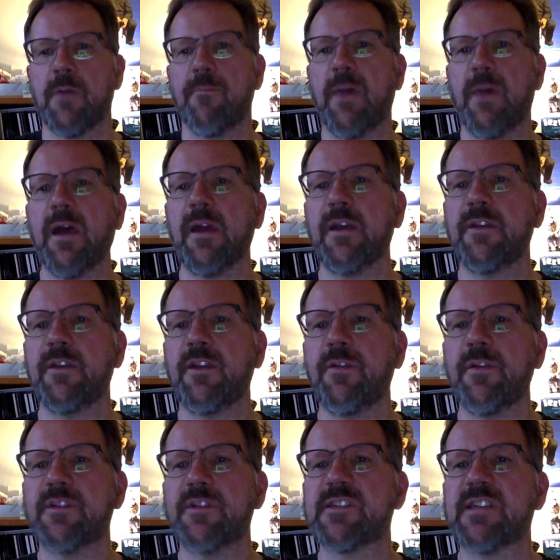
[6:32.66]
My
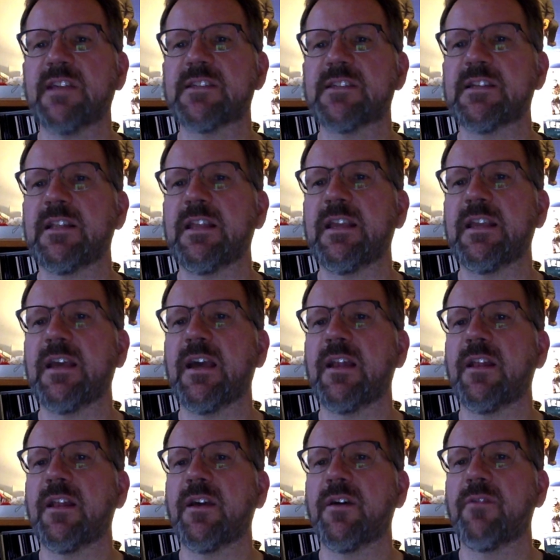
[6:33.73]
dearest Cecily, I
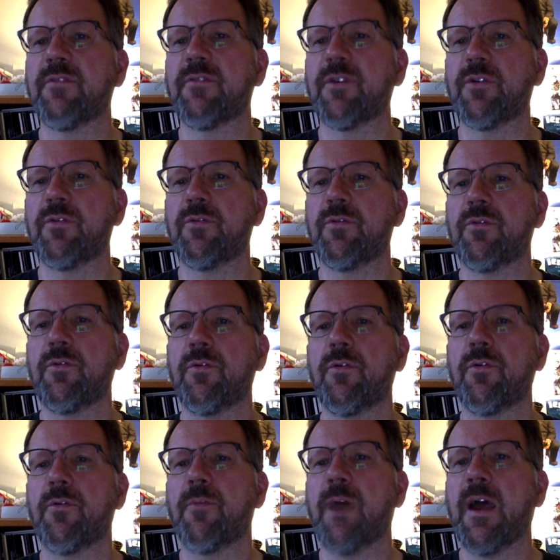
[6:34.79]
love
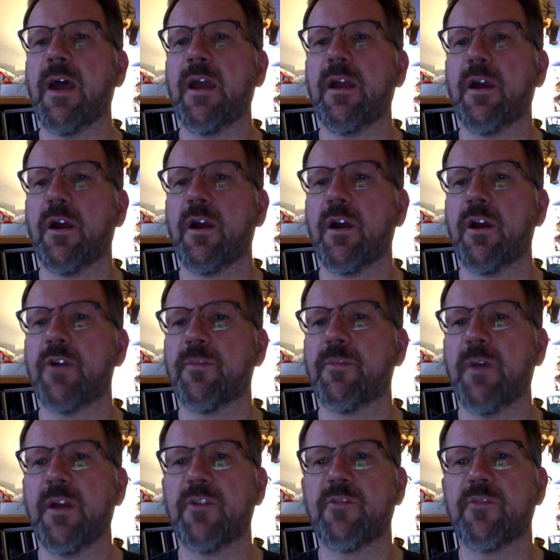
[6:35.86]
you. My heart
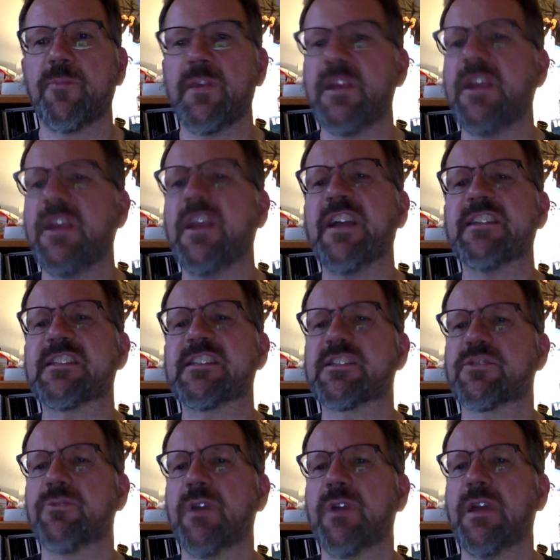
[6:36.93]
must be
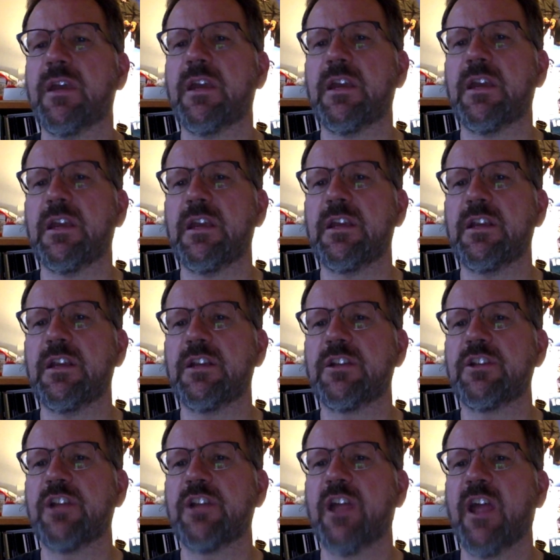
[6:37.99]
sway. And
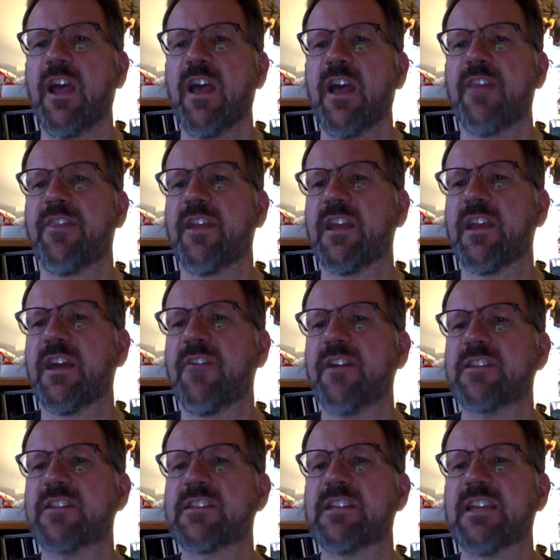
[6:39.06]
at Think this
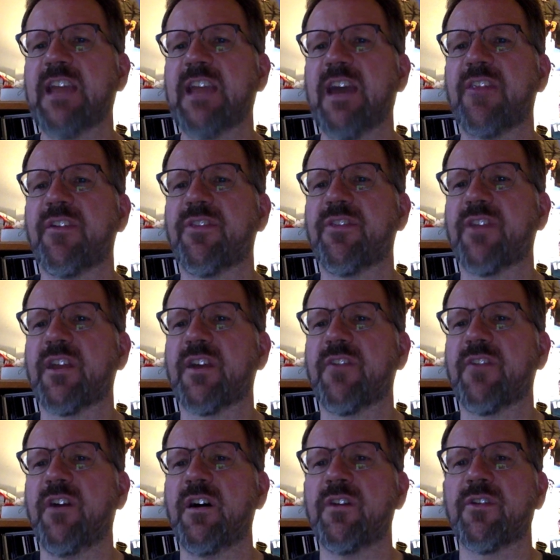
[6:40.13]
point, together, I'm able
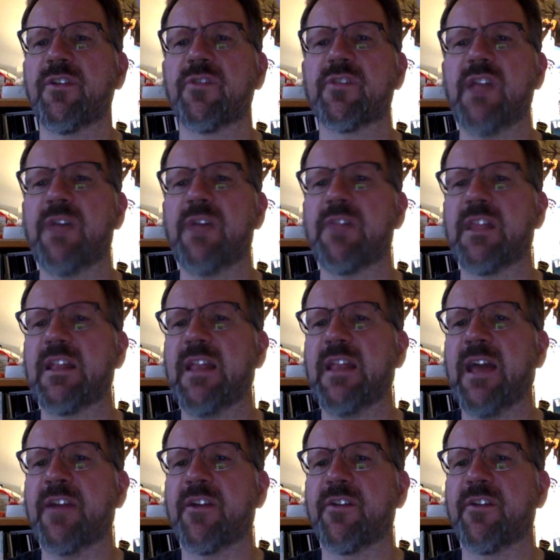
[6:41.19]
to start
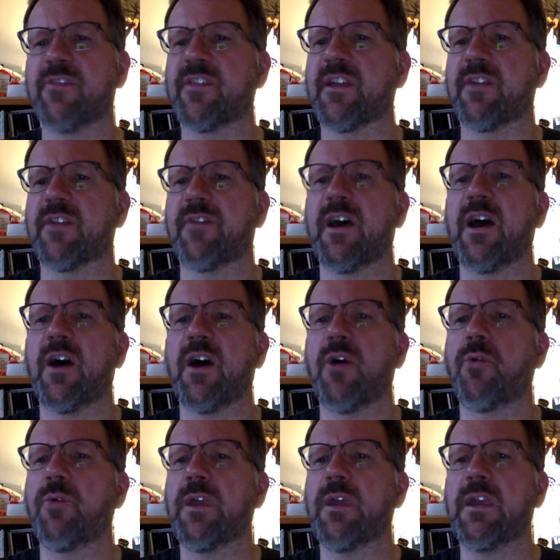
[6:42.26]
employing some of the lyrics
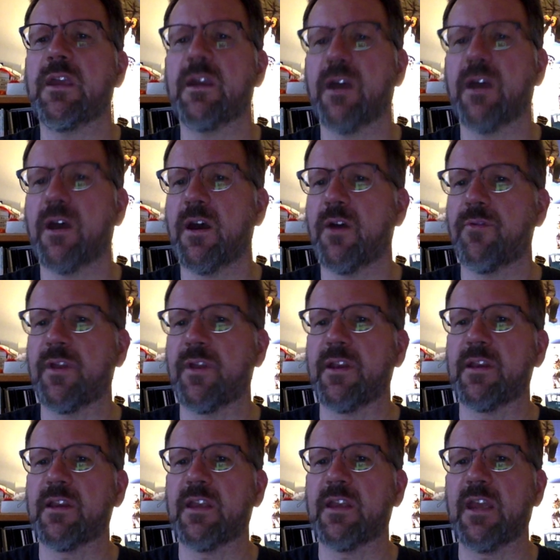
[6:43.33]
that Andrew had written
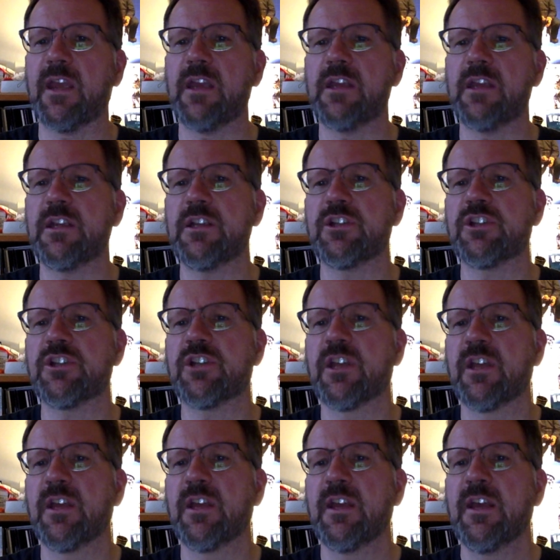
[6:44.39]
down. And so I've
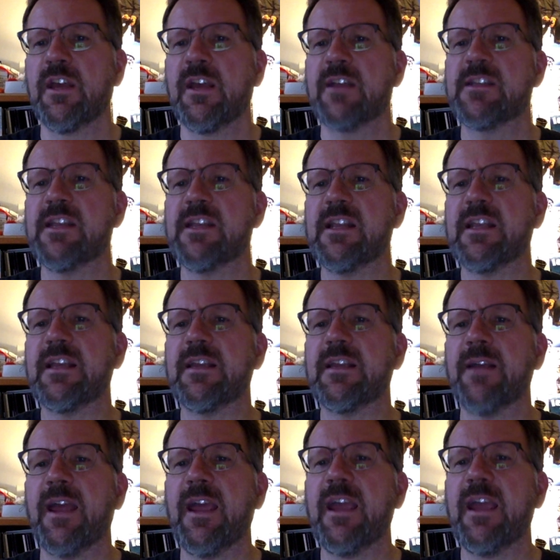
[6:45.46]
I've got a melody
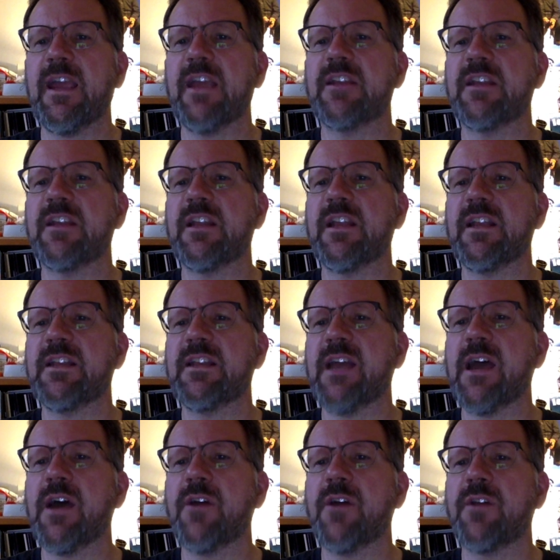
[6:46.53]
and I've
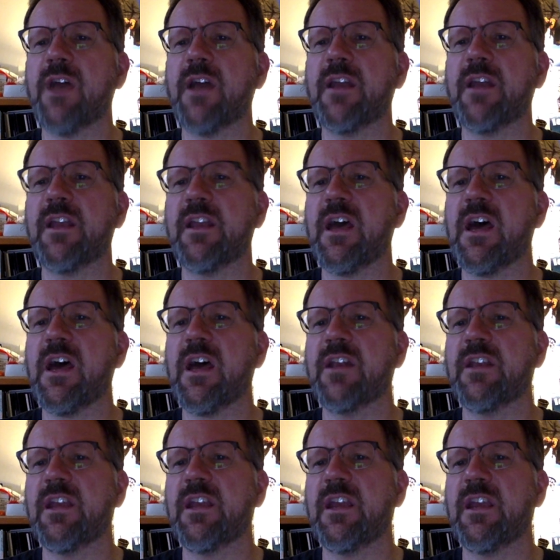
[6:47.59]
fooling around
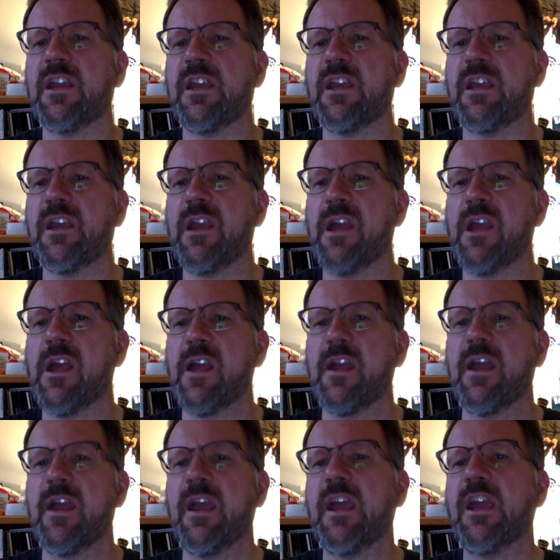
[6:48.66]
with some of the
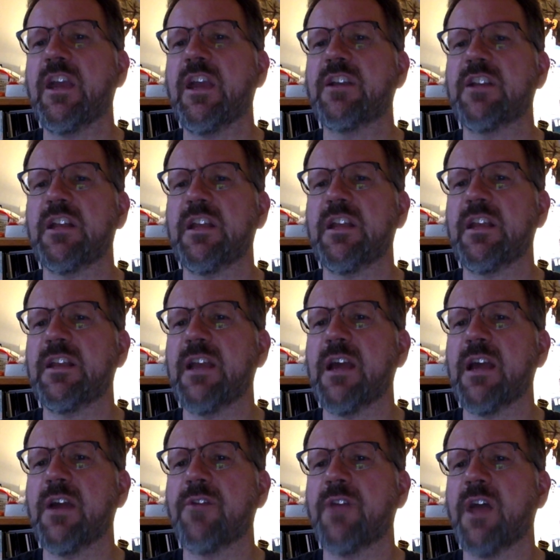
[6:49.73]
lyrics that Andrew has,
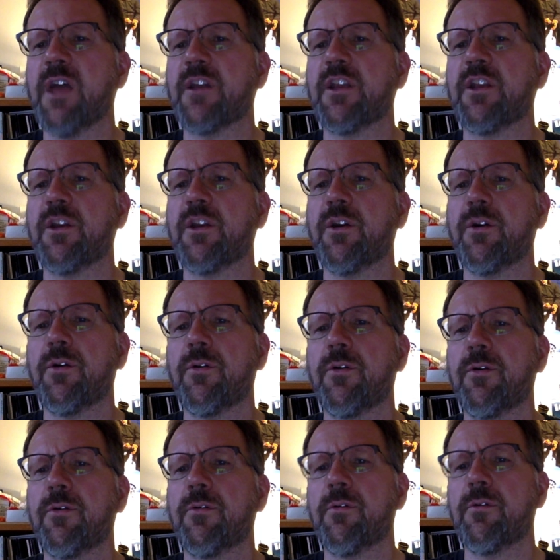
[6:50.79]
and we're starting
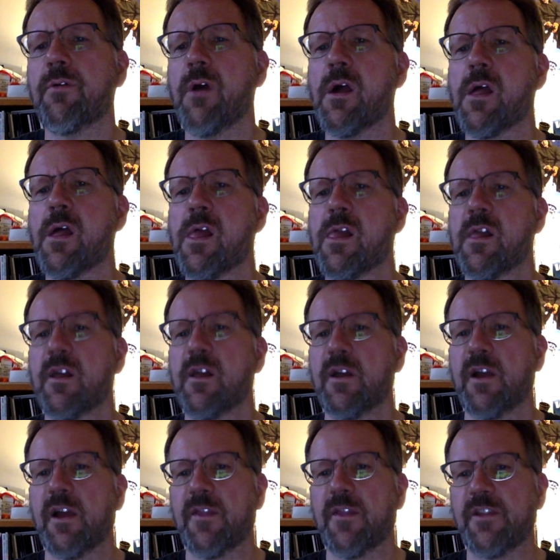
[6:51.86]
to get something that
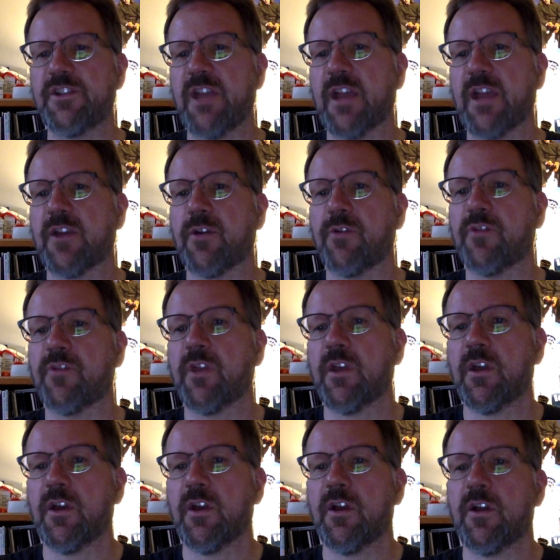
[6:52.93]
sounds like what
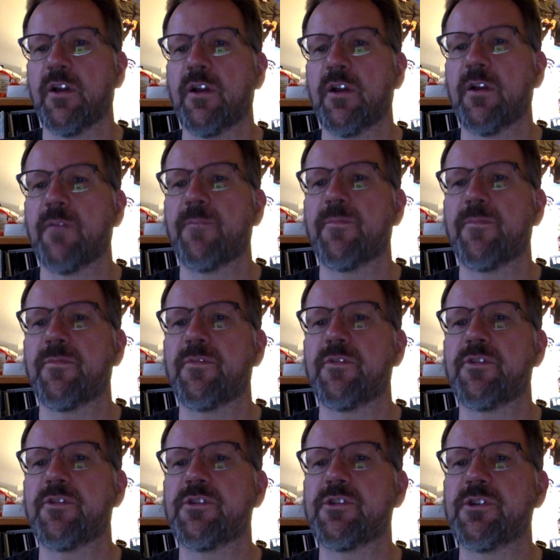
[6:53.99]
the song will
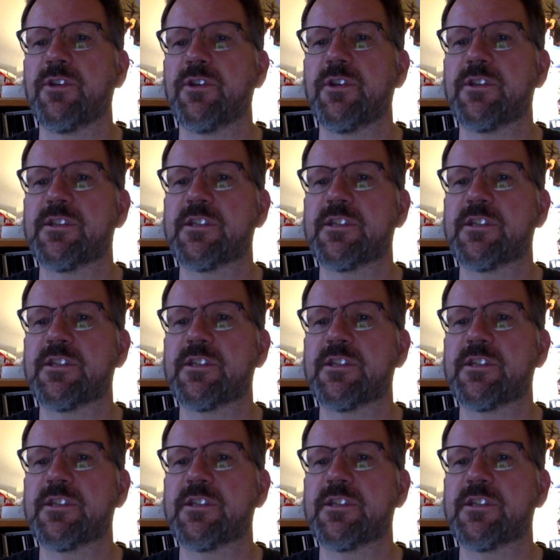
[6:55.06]
actually be.